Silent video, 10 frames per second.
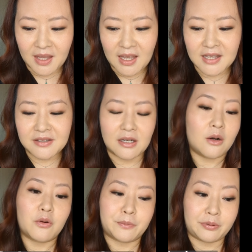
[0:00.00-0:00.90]
is there
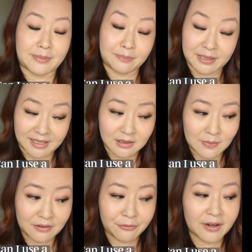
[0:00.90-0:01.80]
a
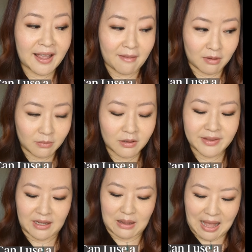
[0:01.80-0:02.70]
replacement for chamomile
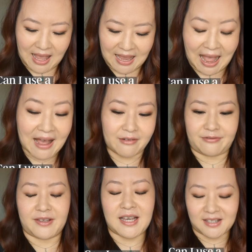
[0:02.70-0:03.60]
that I have?
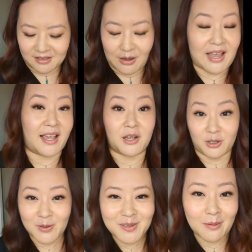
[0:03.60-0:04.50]
Yes, so I can
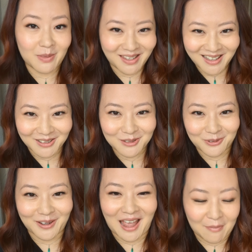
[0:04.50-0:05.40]
use something else
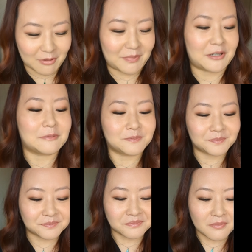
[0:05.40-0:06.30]
for chamomile.
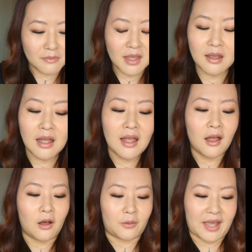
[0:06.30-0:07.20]

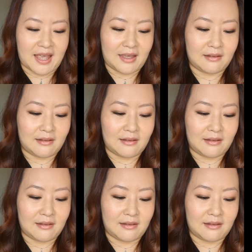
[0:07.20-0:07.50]
Okay,